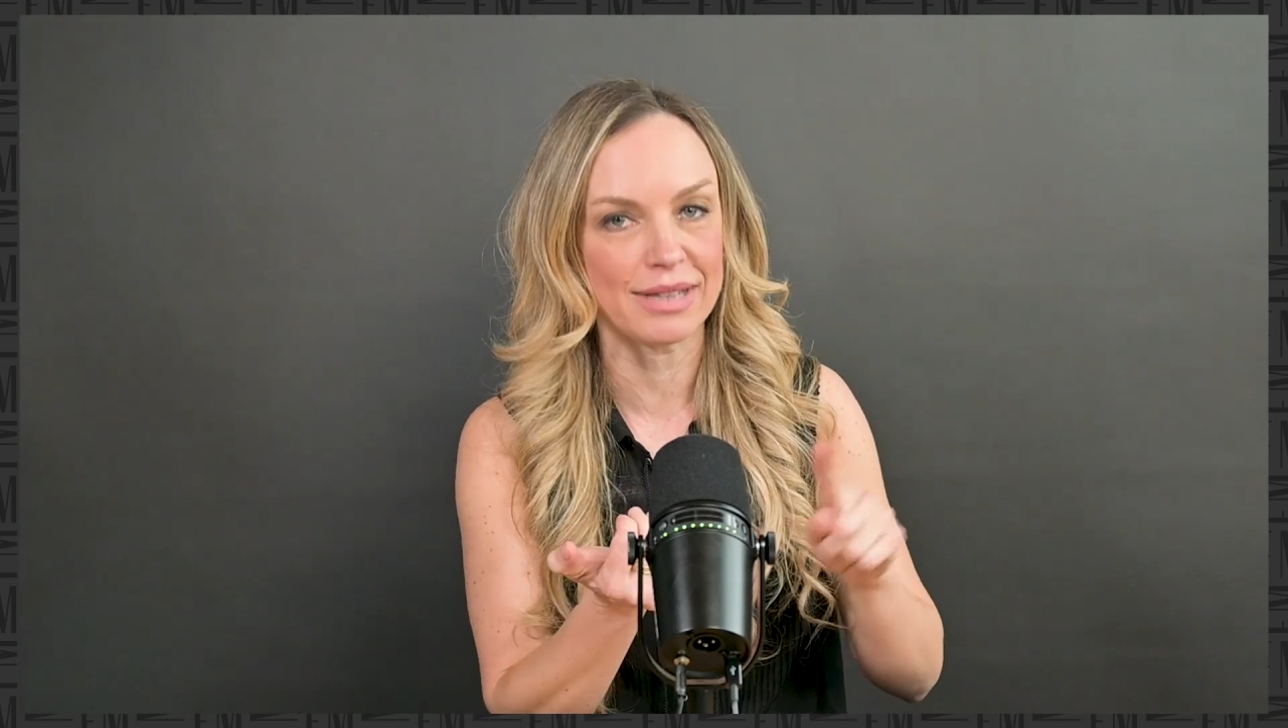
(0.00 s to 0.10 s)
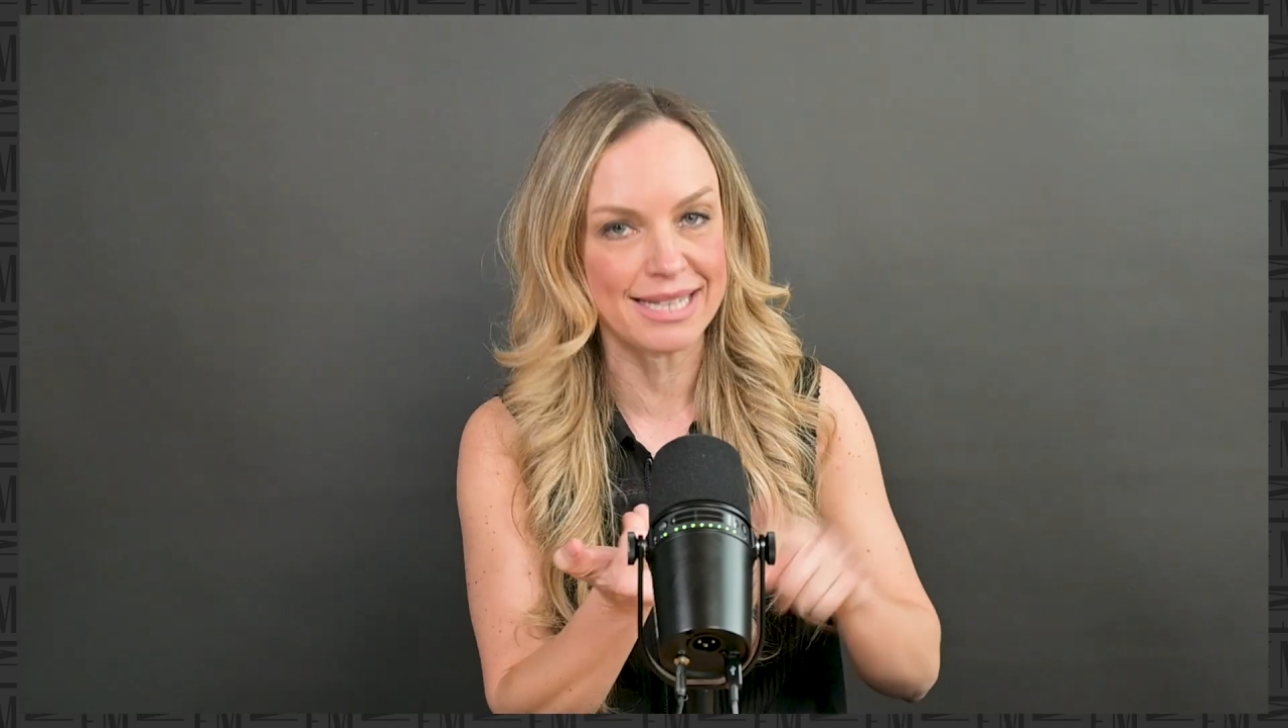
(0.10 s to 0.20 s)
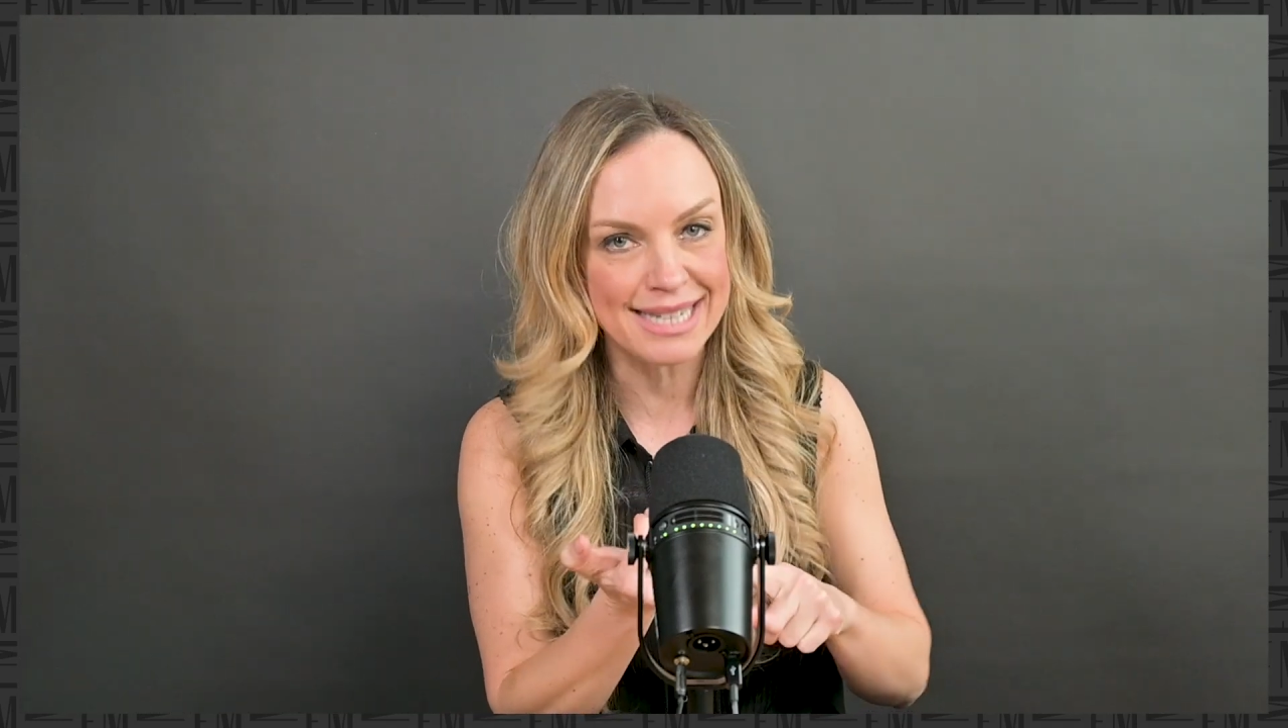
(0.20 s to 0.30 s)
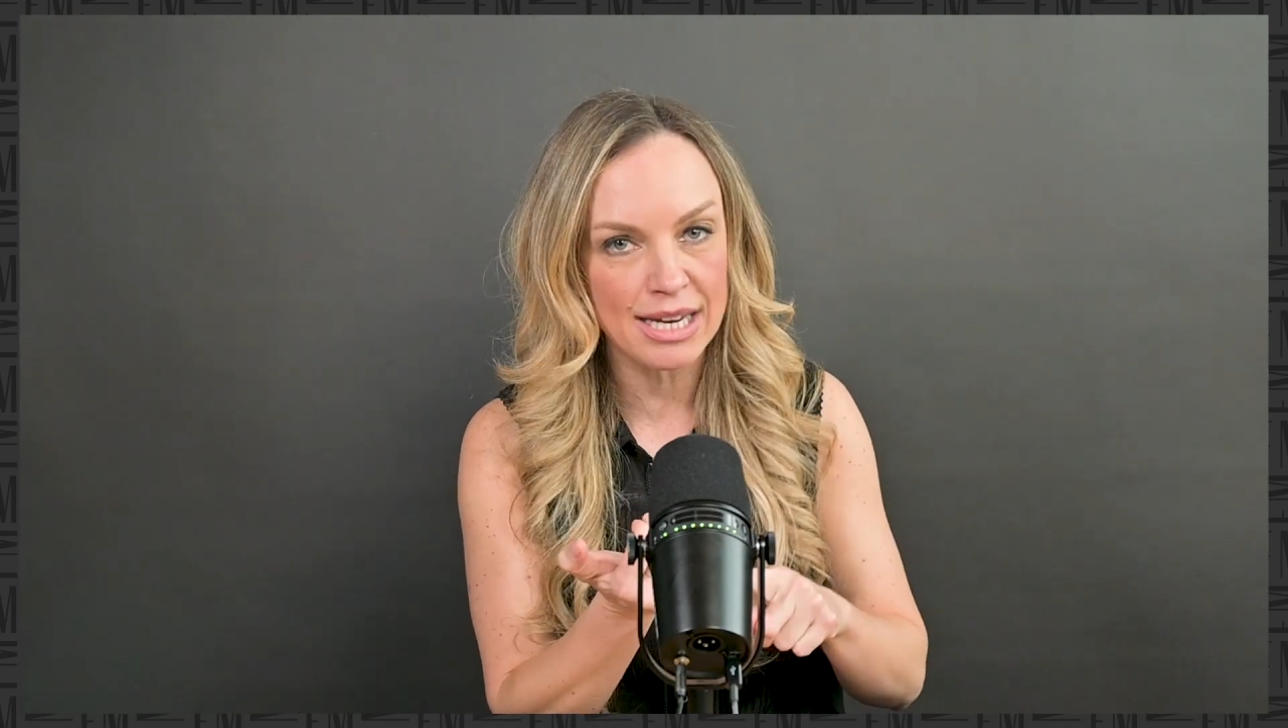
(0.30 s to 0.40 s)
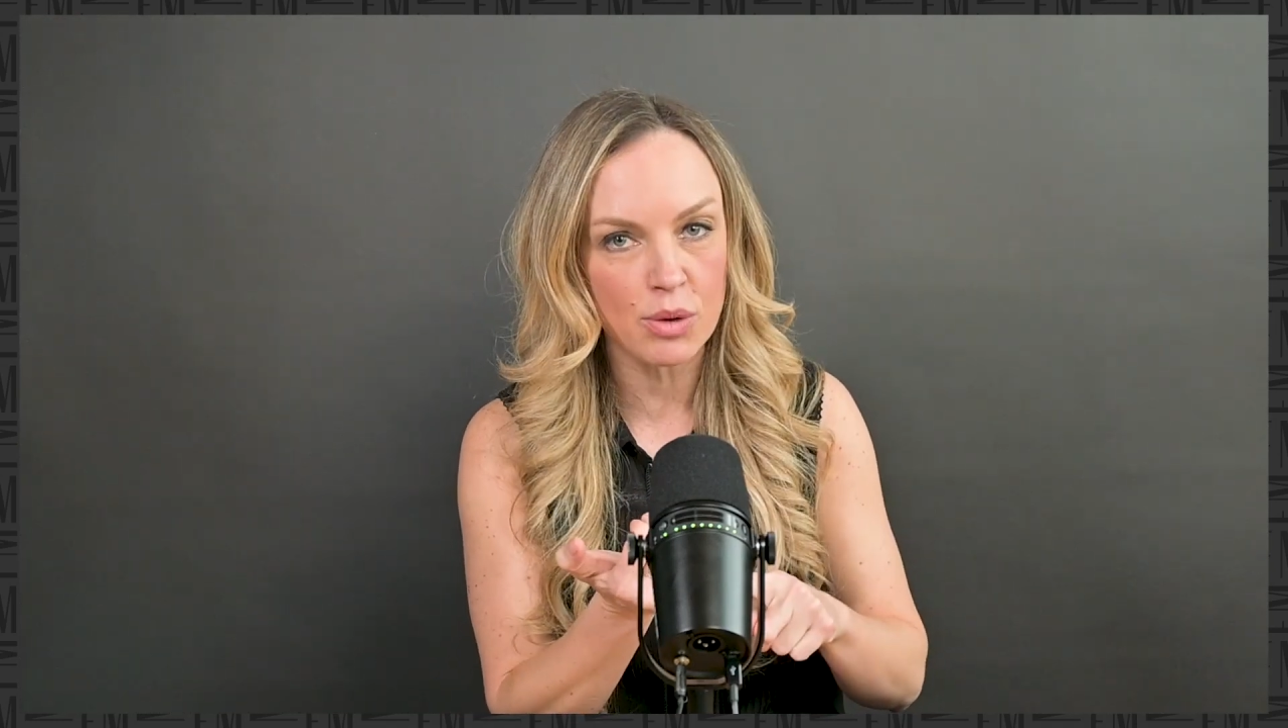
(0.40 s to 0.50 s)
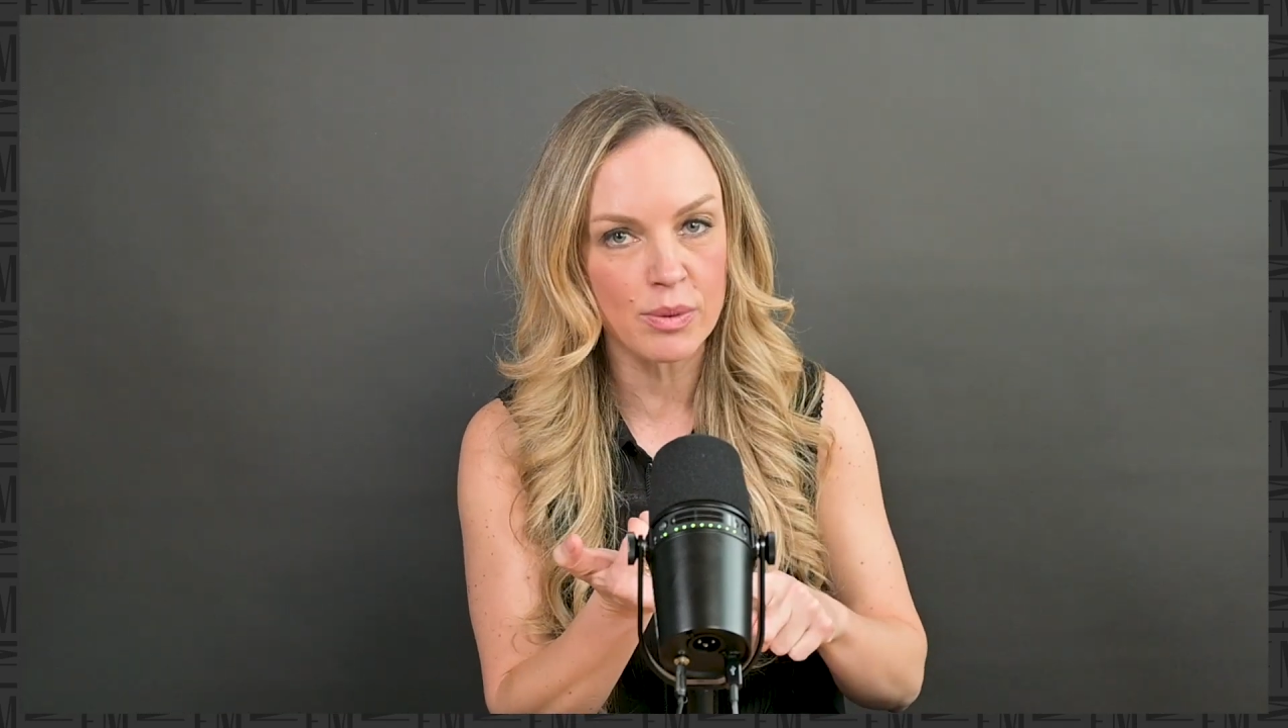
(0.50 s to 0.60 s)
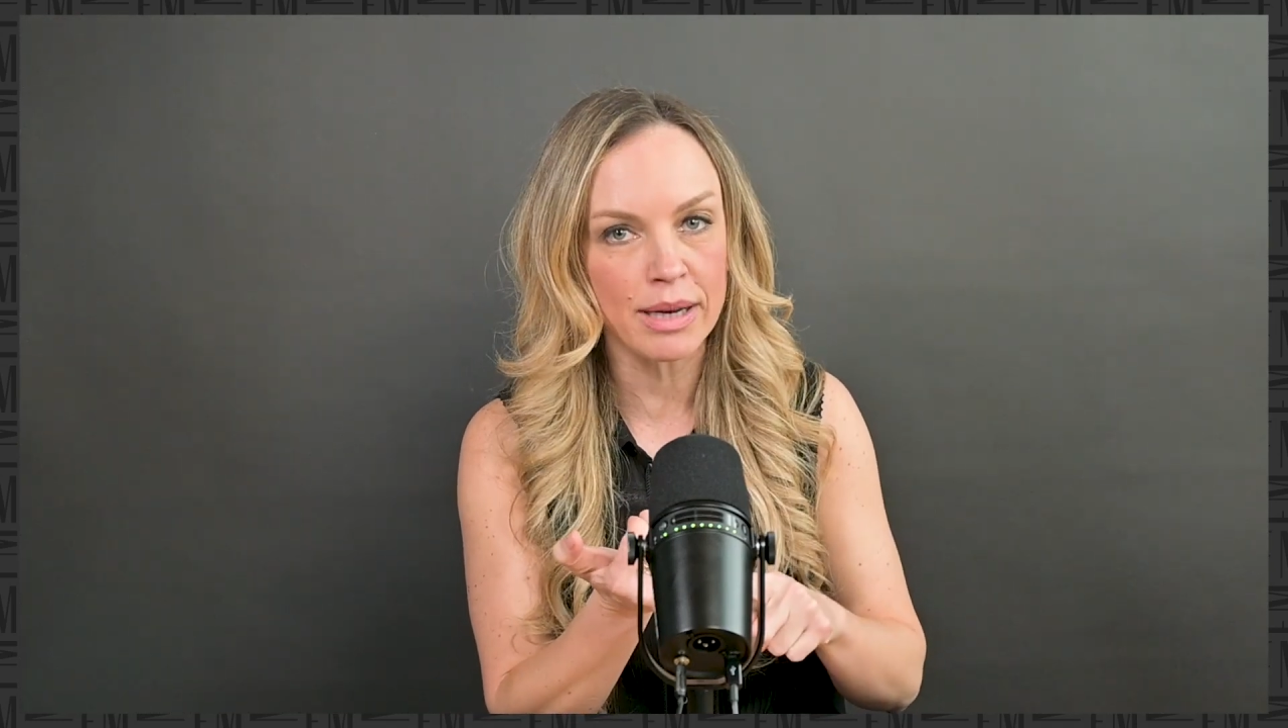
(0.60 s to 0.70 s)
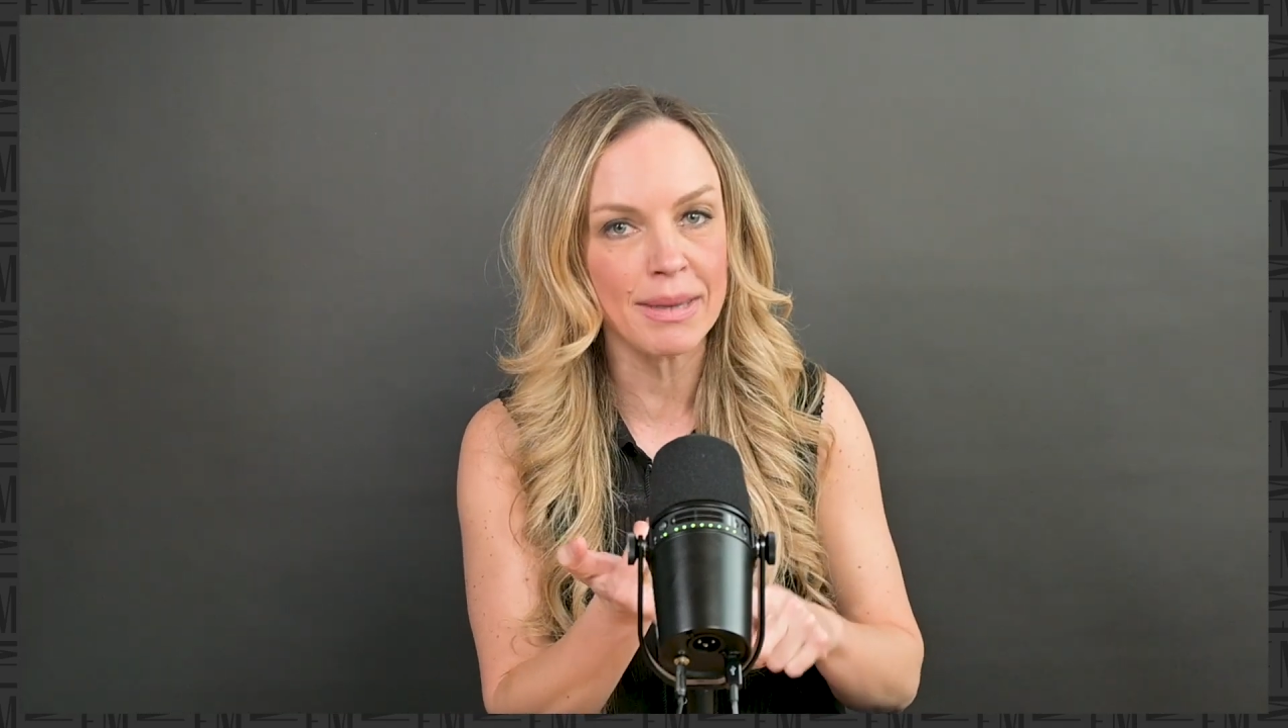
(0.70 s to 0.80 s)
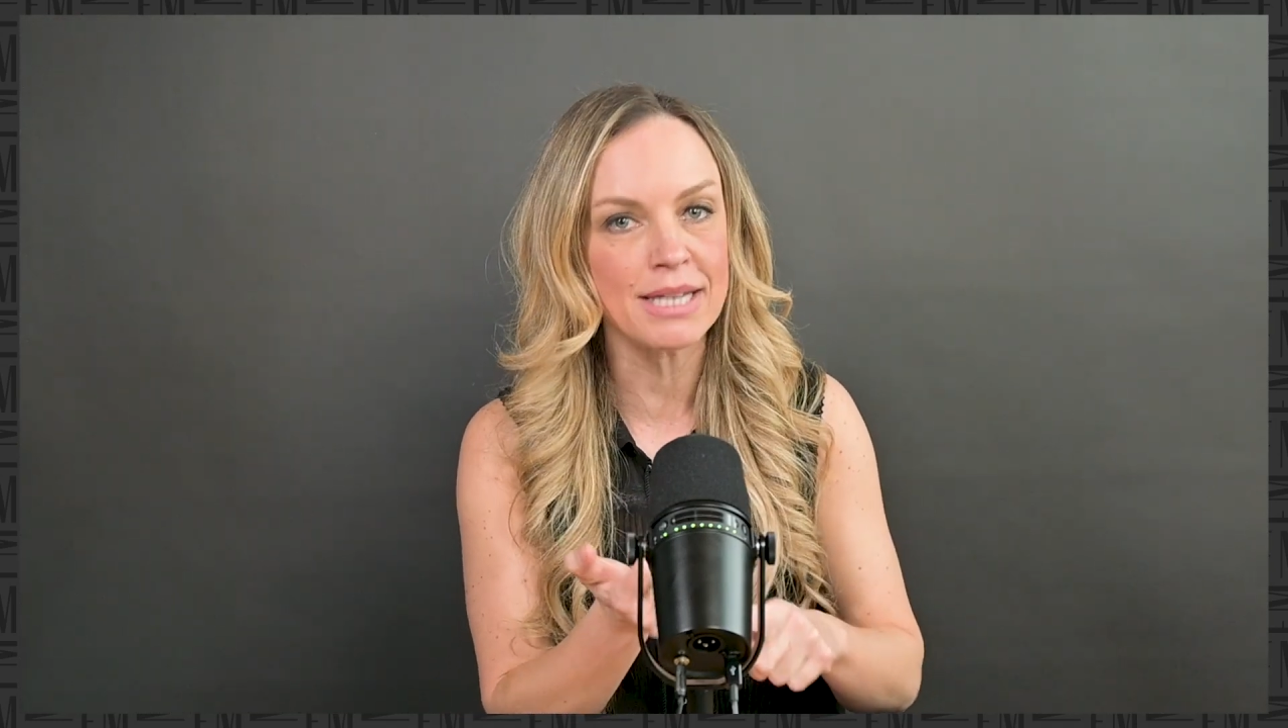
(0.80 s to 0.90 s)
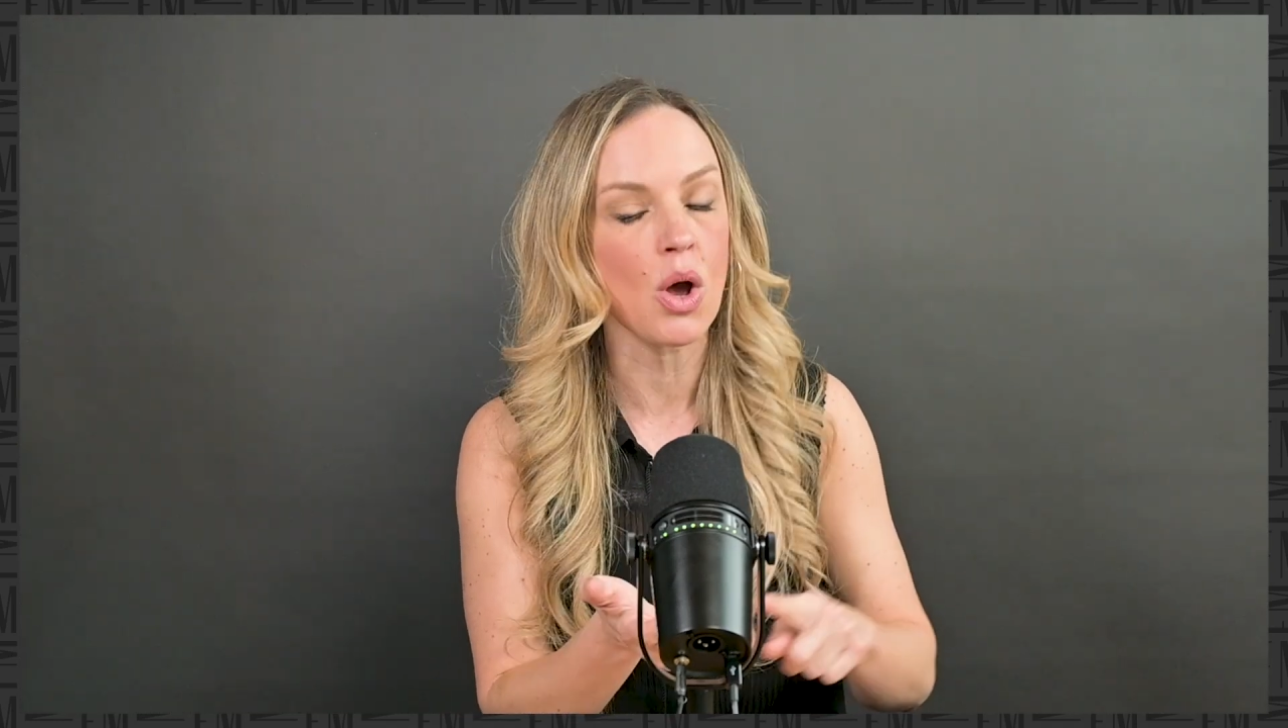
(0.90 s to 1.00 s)
listing
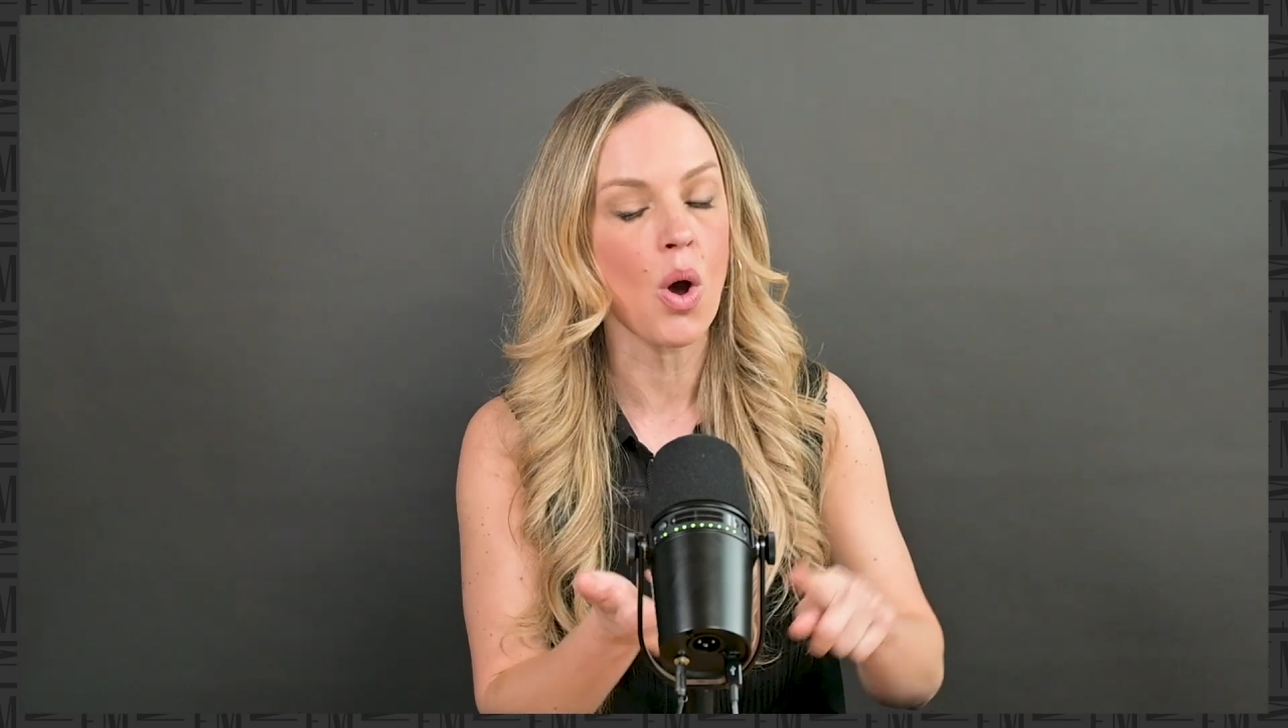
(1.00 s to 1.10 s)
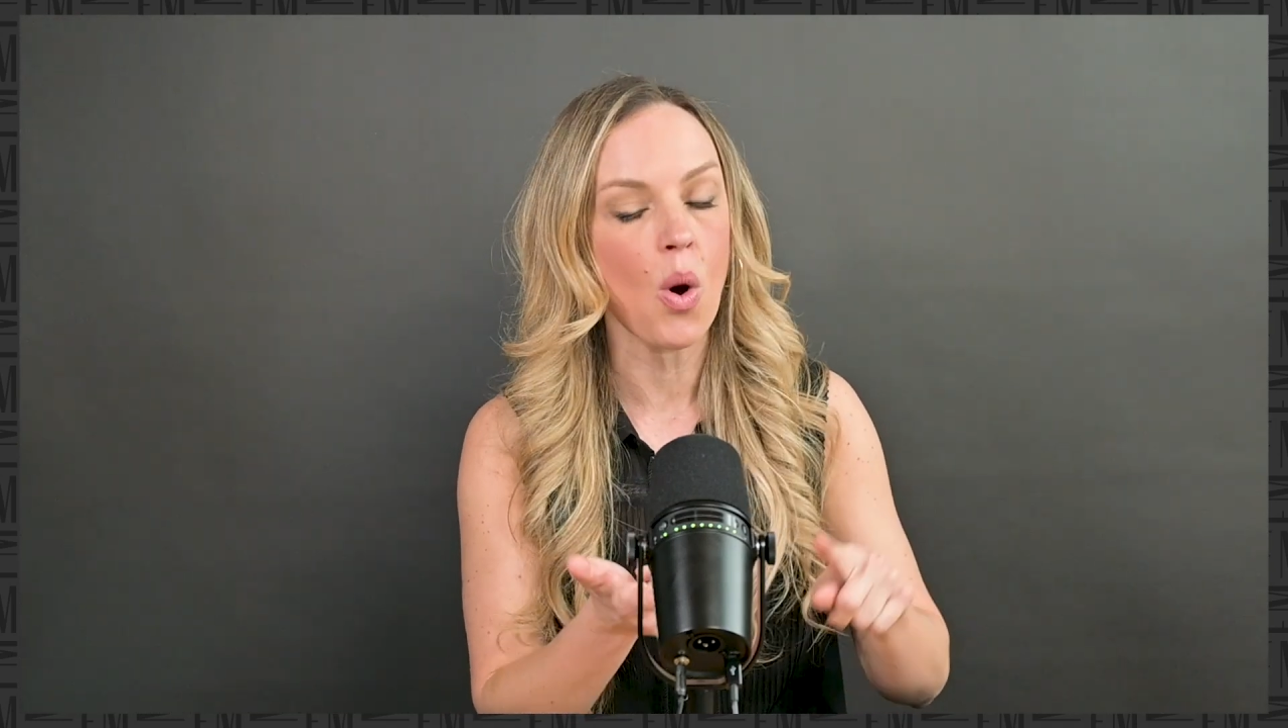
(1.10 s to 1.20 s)
agreement